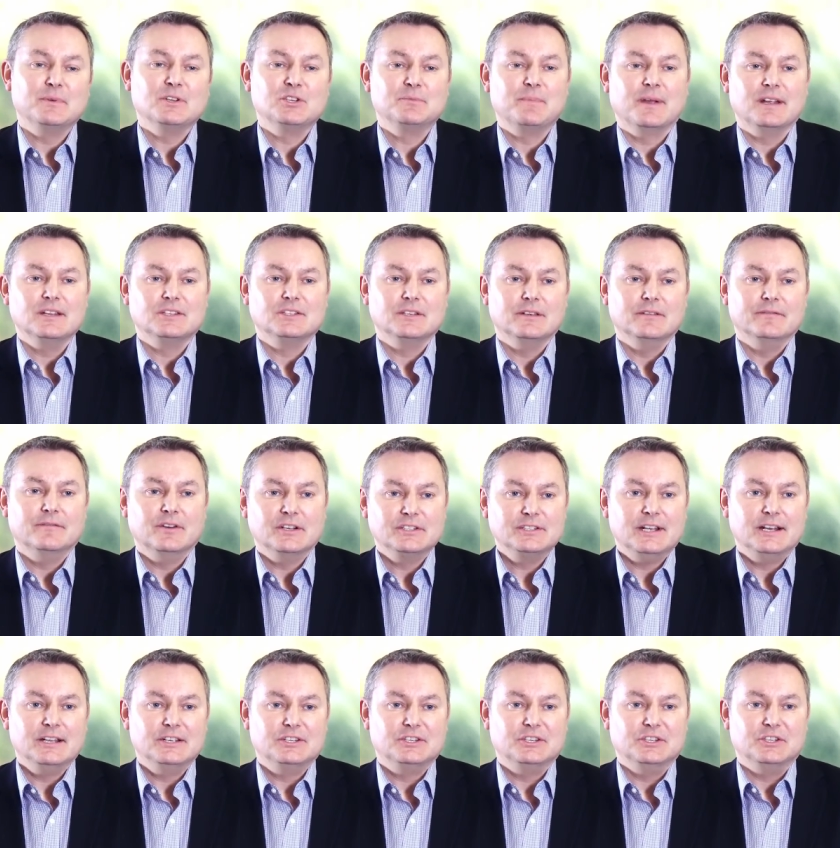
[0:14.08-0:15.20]
perspective,
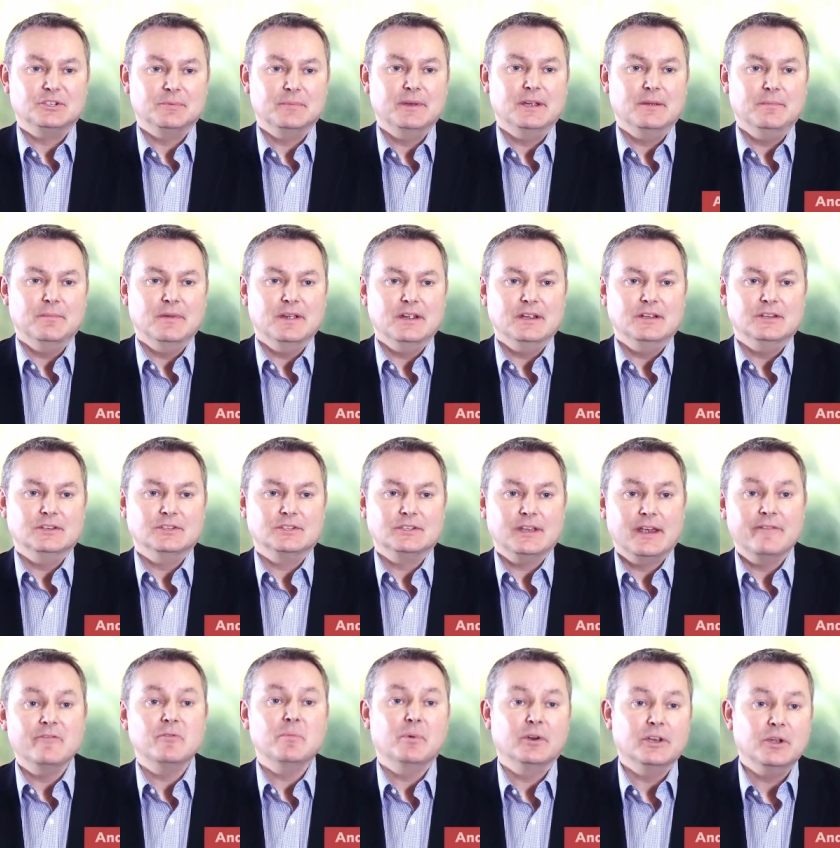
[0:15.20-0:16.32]
vitality to me means
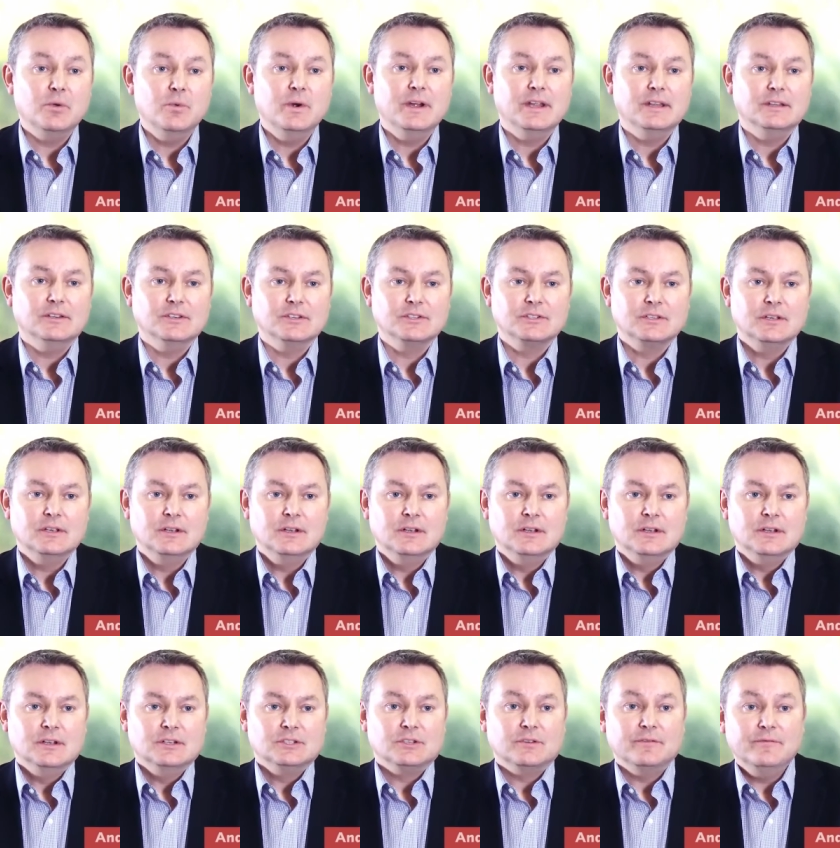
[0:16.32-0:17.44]
everybody wins.
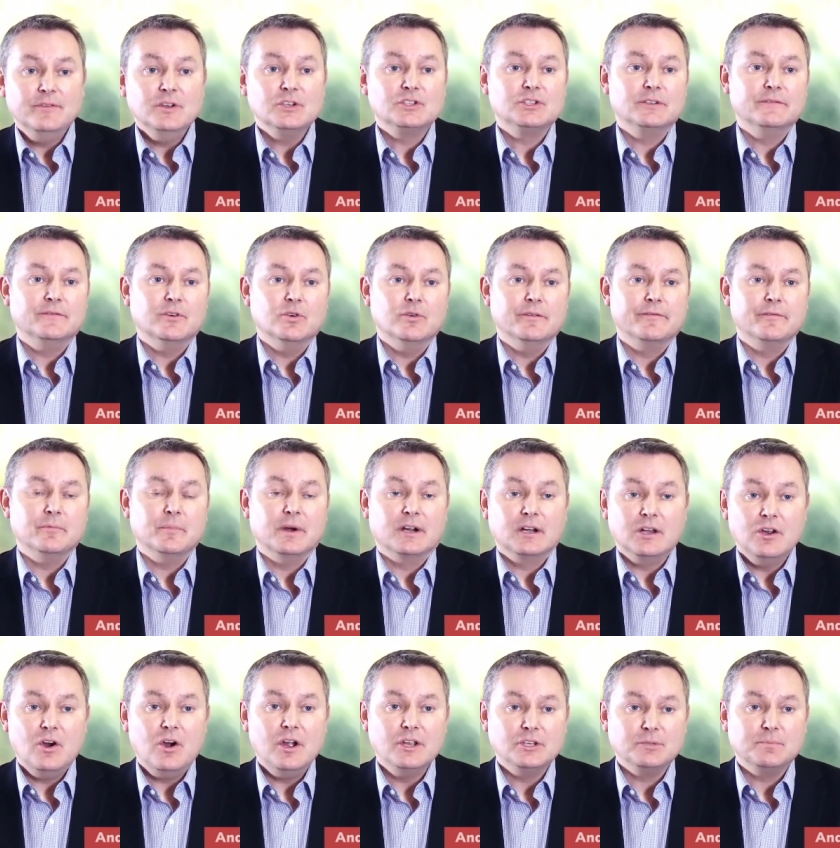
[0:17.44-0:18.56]
So first of all, from a
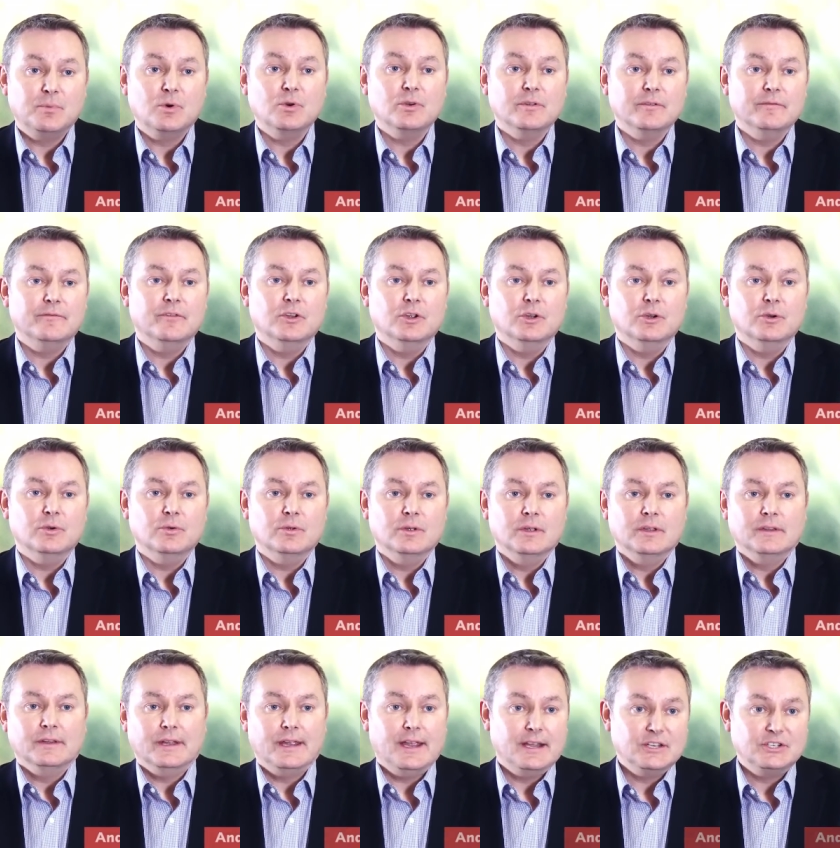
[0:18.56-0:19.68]
client's point of view,
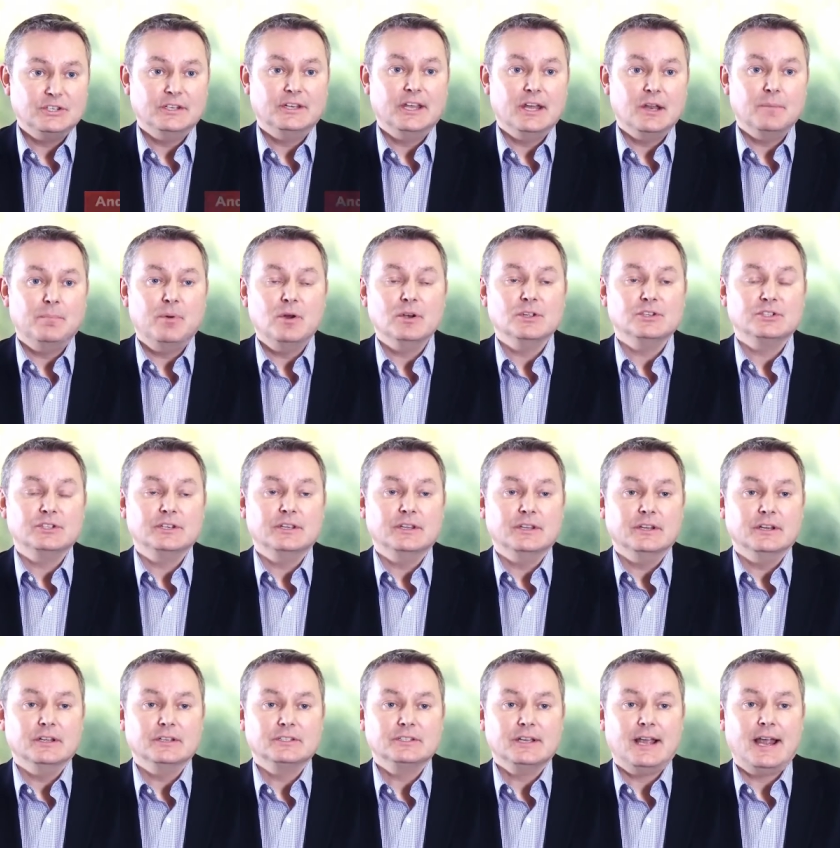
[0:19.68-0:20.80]
they actually get a policy
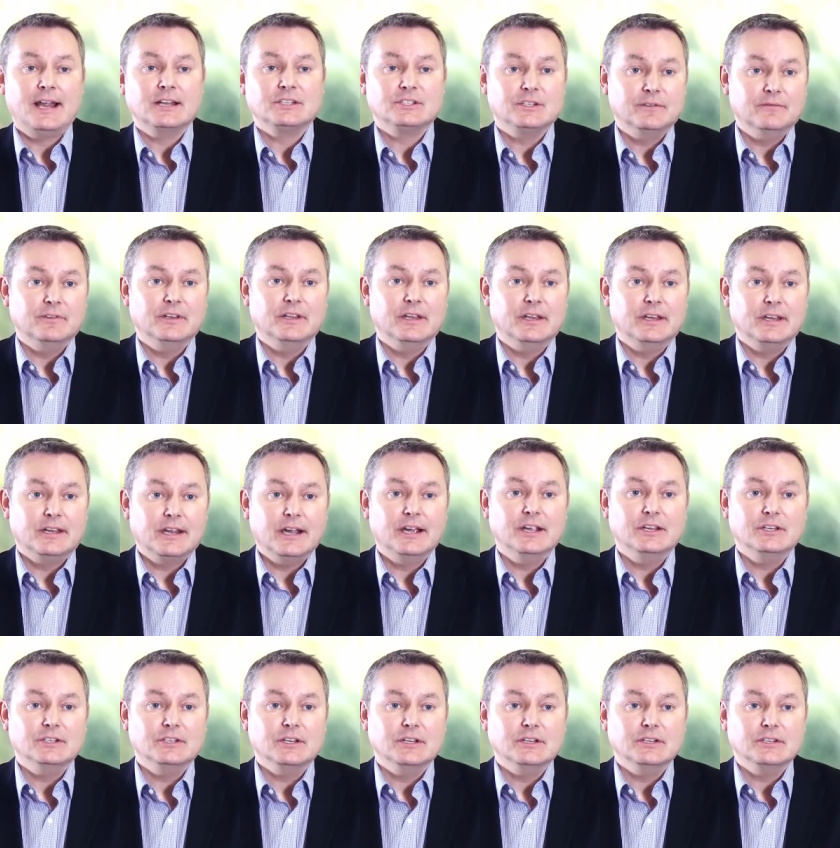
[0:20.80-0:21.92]
that actively
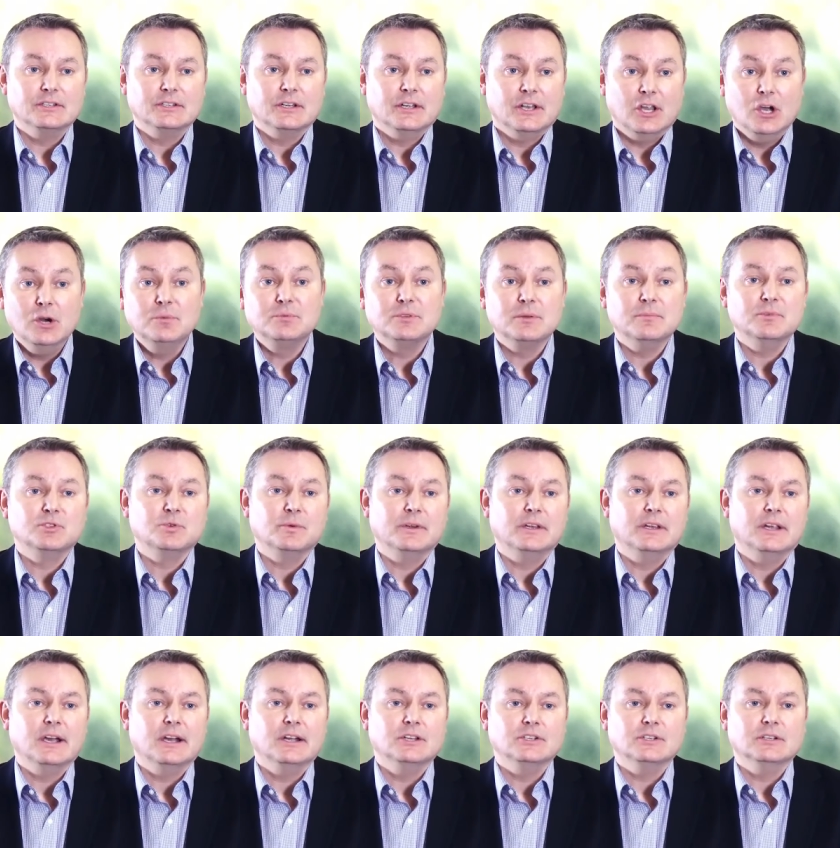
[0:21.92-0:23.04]
engages and helps them to
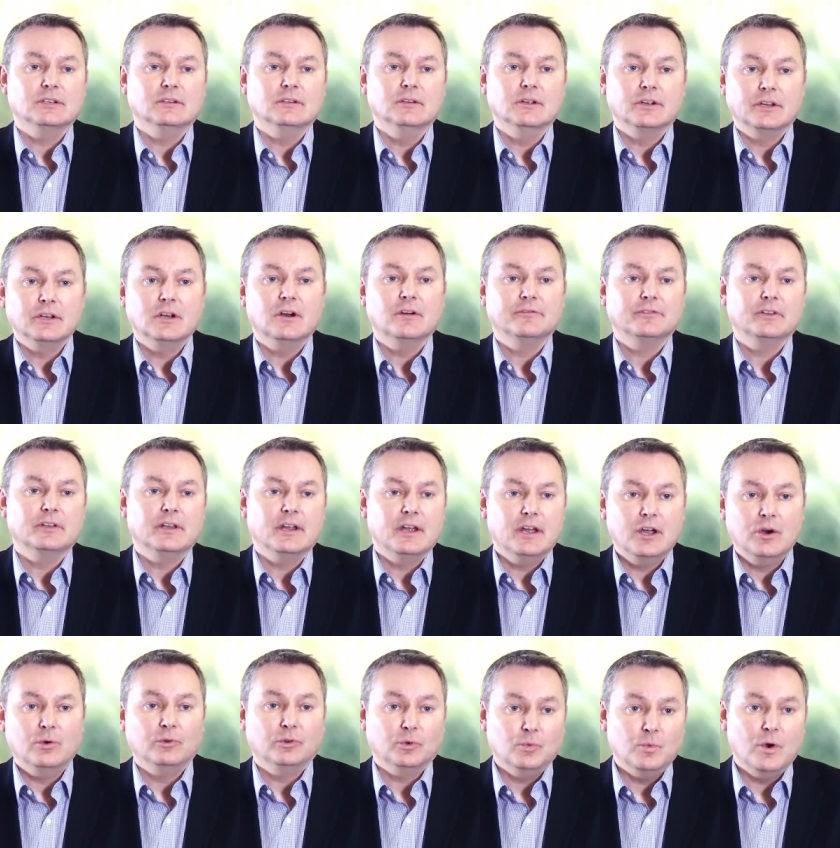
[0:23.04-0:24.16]
engage in looking after their
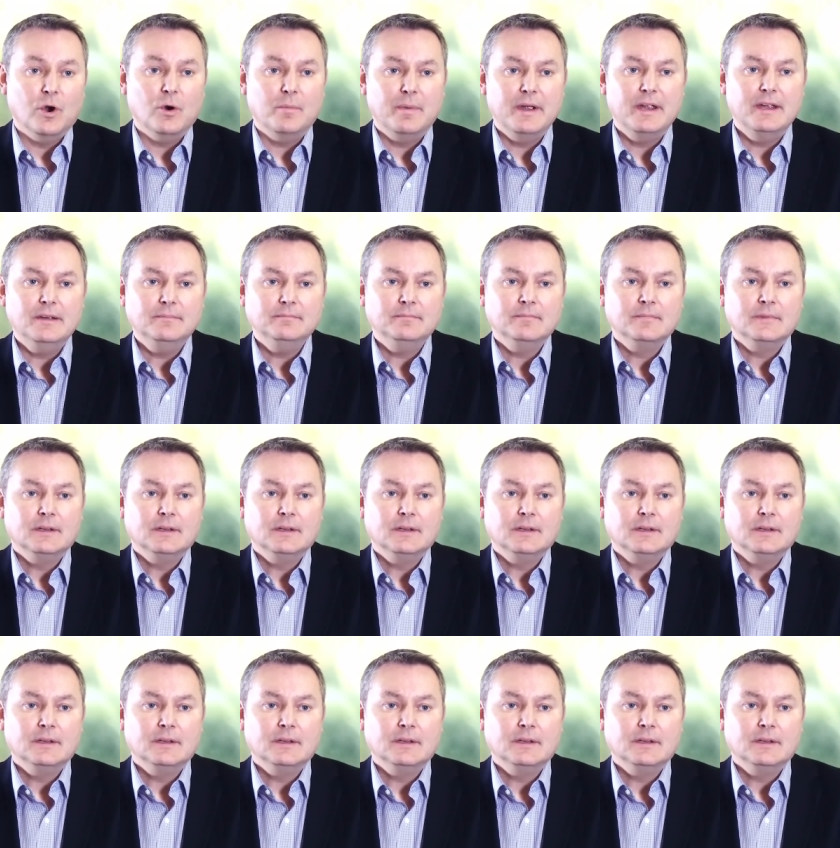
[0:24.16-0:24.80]
health and well-being.